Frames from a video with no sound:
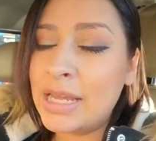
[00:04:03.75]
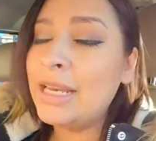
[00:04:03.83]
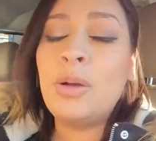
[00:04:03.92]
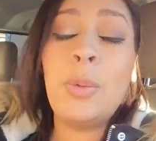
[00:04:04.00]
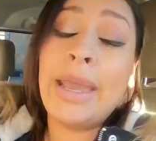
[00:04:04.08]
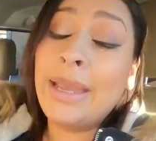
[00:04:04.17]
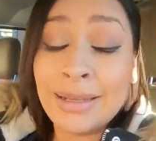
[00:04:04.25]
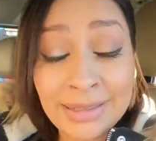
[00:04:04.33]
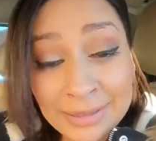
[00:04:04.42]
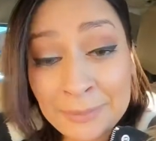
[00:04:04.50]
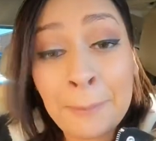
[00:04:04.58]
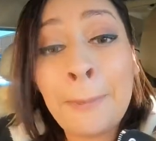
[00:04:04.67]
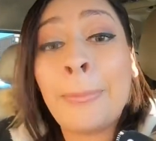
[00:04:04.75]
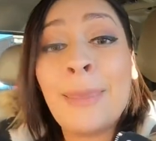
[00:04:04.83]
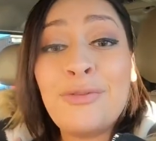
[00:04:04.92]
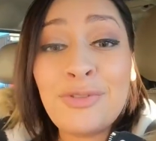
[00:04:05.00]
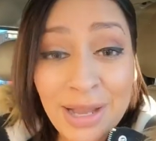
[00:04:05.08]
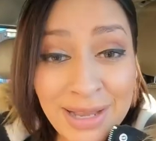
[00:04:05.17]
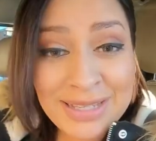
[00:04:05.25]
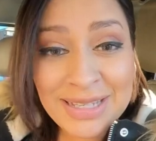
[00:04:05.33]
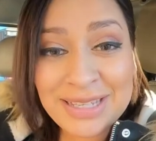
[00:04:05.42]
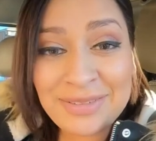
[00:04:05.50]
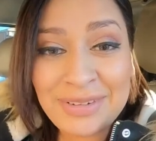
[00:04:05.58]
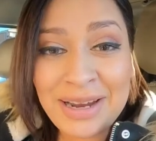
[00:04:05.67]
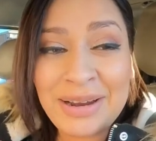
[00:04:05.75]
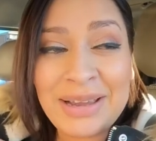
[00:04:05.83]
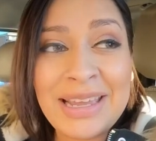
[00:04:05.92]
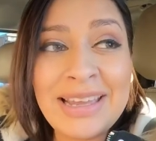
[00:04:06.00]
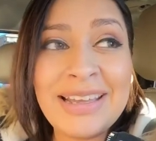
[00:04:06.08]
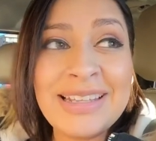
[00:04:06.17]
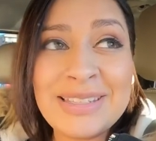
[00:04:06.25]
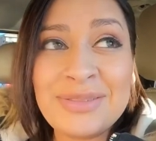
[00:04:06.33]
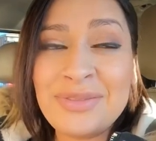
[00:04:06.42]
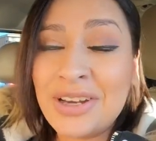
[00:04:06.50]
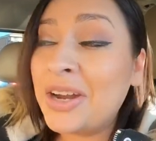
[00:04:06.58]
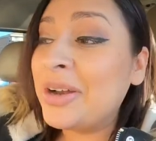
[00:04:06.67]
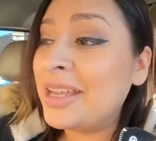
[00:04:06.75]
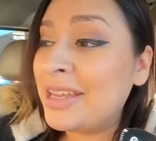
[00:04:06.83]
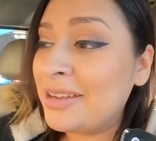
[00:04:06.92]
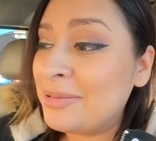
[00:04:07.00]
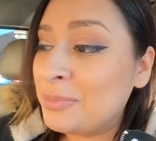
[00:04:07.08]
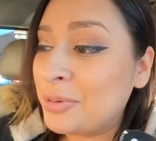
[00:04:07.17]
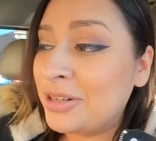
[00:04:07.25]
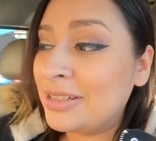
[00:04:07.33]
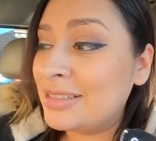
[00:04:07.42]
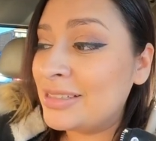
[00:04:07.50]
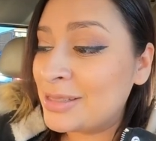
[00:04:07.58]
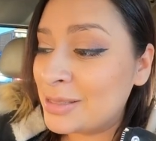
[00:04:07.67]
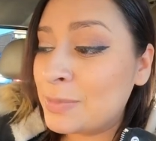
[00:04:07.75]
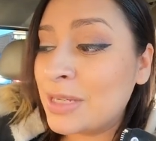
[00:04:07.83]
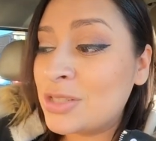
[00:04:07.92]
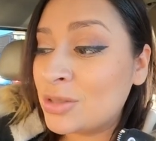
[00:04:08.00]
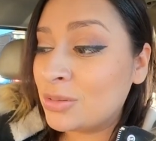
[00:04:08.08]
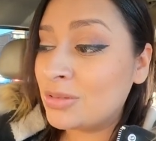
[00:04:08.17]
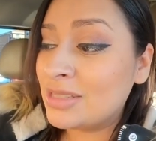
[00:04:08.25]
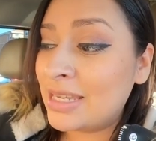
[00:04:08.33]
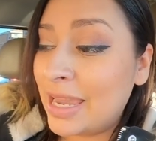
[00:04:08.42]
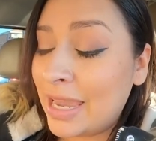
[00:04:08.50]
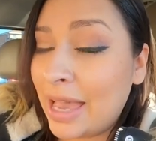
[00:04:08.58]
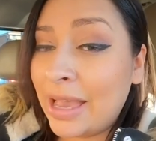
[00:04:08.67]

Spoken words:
Anyway, for us, it's a very important and special day.